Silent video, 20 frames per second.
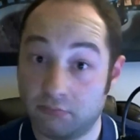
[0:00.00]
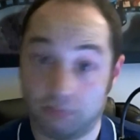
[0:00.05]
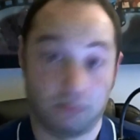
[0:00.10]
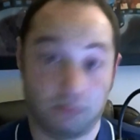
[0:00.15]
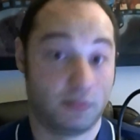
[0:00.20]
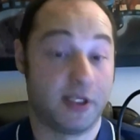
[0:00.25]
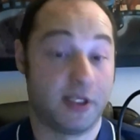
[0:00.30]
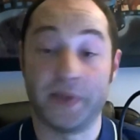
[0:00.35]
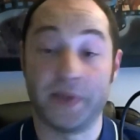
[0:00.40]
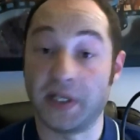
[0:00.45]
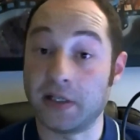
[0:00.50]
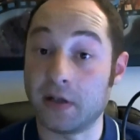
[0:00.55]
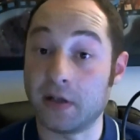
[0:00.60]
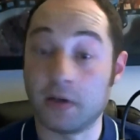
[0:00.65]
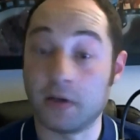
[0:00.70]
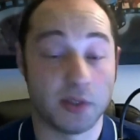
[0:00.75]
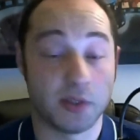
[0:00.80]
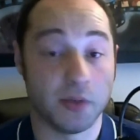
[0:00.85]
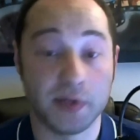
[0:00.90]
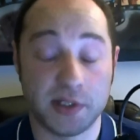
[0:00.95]
something
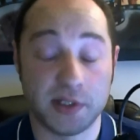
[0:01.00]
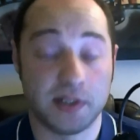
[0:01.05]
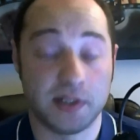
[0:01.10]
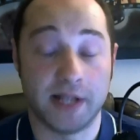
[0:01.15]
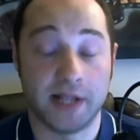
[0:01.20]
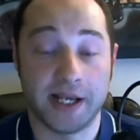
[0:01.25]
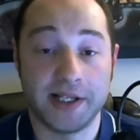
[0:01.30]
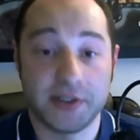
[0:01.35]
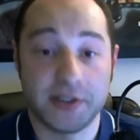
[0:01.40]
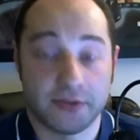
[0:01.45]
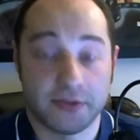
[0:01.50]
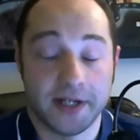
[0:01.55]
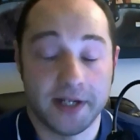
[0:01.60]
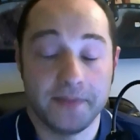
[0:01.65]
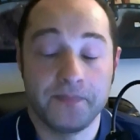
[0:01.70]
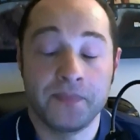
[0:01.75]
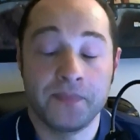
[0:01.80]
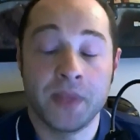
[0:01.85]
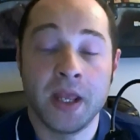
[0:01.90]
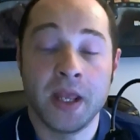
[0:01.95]
new is always nice, right?
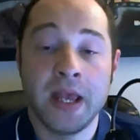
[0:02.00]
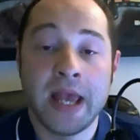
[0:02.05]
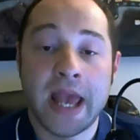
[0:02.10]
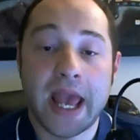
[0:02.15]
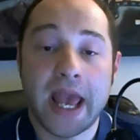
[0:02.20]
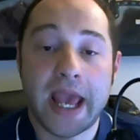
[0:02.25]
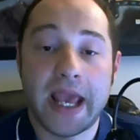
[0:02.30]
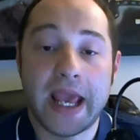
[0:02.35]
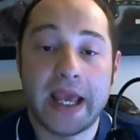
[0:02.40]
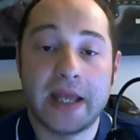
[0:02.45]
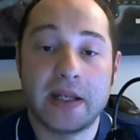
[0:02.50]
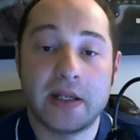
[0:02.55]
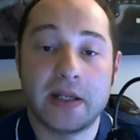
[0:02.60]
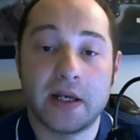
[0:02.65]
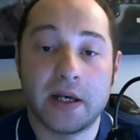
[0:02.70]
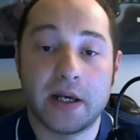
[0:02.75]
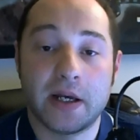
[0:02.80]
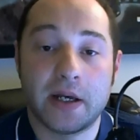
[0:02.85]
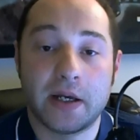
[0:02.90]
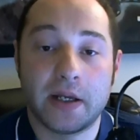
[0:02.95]
And,
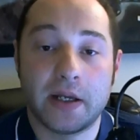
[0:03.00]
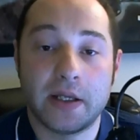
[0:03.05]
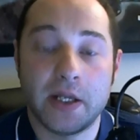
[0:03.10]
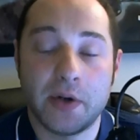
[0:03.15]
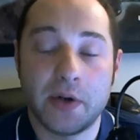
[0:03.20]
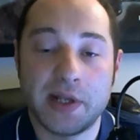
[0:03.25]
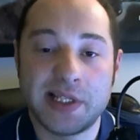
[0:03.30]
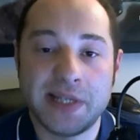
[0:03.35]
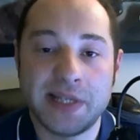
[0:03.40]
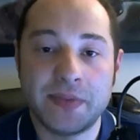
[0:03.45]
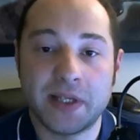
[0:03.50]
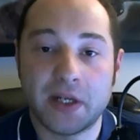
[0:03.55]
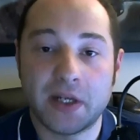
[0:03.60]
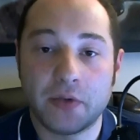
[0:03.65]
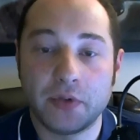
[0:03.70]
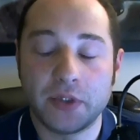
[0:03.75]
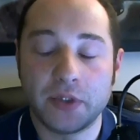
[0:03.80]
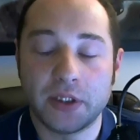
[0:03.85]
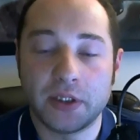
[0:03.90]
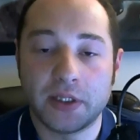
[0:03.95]
you know, it seemed like a
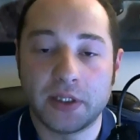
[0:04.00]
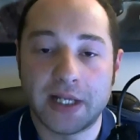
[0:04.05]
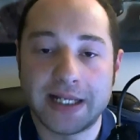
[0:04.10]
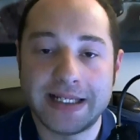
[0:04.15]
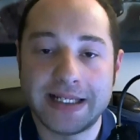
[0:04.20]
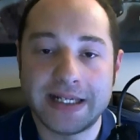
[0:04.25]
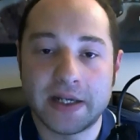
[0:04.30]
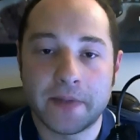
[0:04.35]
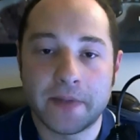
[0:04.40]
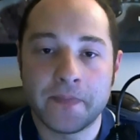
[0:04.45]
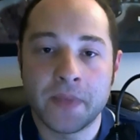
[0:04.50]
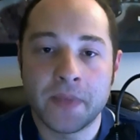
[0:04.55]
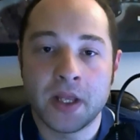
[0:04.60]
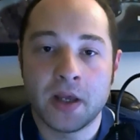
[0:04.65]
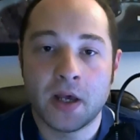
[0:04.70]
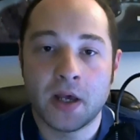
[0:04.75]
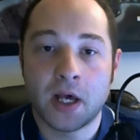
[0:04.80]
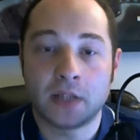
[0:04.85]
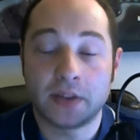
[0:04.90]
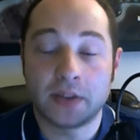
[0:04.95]
really good idea.
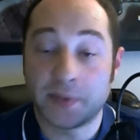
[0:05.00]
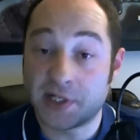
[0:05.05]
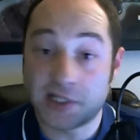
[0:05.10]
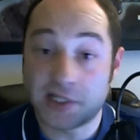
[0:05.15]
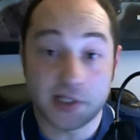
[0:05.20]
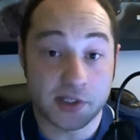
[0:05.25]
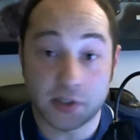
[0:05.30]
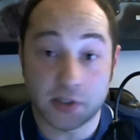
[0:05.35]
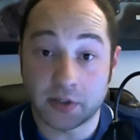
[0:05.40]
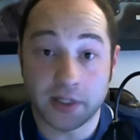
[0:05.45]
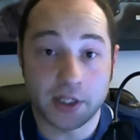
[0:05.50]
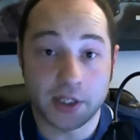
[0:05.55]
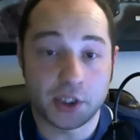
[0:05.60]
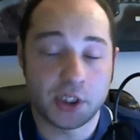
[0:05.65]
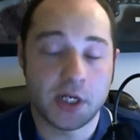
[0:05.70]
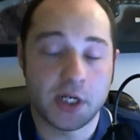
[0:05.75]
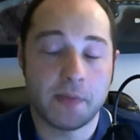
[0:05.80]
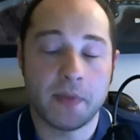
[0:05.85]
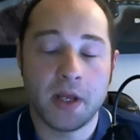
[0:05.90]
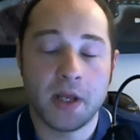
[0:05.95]
Liberty Seas is a great
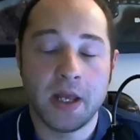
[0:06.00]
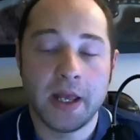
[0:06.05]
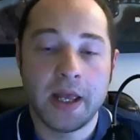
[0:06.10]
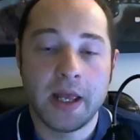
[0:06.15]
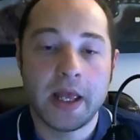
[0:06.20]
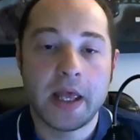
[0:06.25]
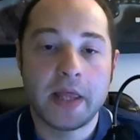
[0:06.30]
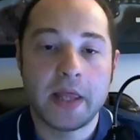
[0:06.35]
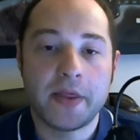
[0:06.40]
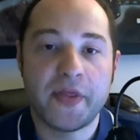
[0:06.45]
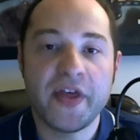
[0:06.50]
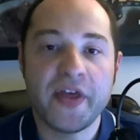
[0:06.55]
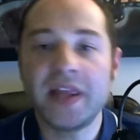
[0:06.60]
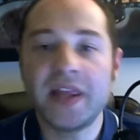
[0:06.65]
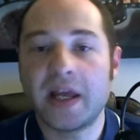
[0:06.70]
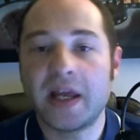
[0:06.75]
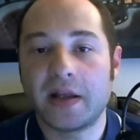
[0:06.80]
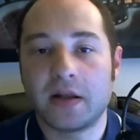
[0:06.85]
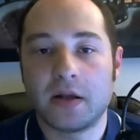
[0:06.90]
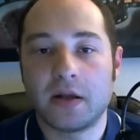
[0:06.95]
ship. The thing
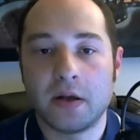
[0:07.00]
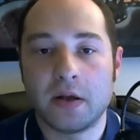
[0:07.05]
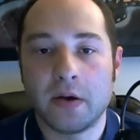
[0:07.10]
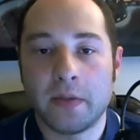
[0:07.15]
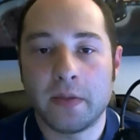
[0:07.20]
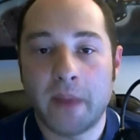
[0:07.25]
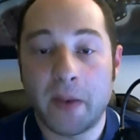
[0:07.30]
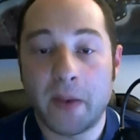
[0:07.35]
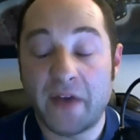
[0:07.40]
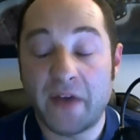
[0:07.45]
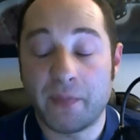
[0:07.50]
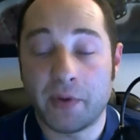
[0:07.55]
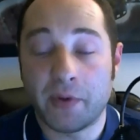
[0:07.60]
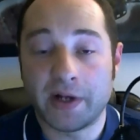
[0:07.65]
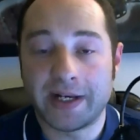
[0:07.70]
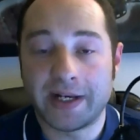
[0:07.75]
that my wife pointed